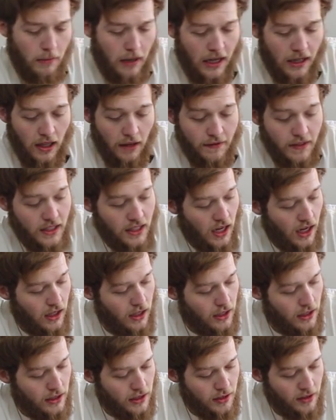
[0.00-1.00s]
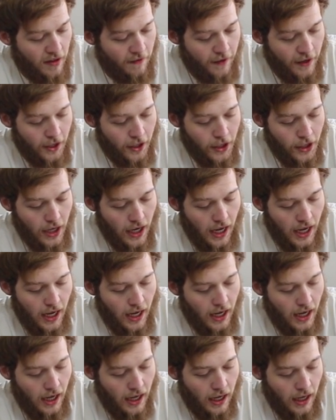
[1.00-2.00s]
but I love to color, so I figured,
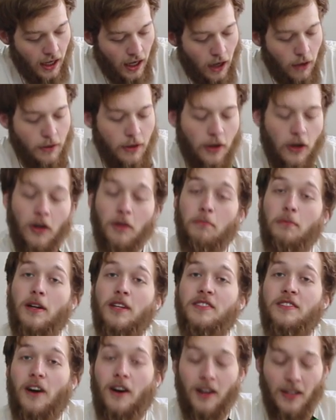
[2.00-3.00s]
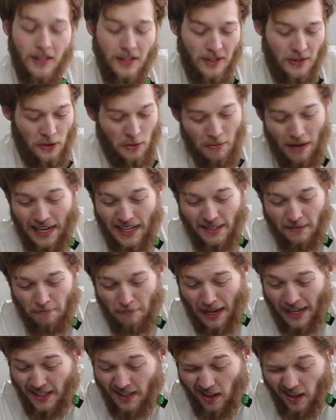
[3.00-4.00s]
they're called mandalas, or
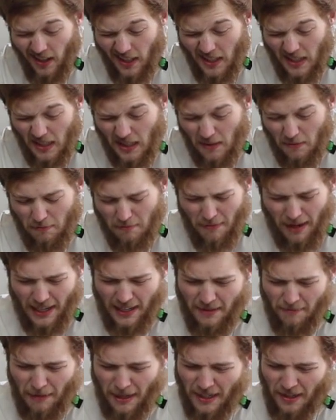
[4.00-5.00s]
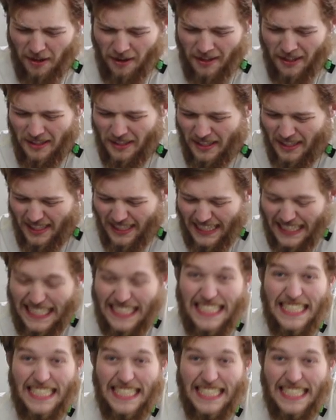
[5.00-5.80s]
mandalas? Mandalas?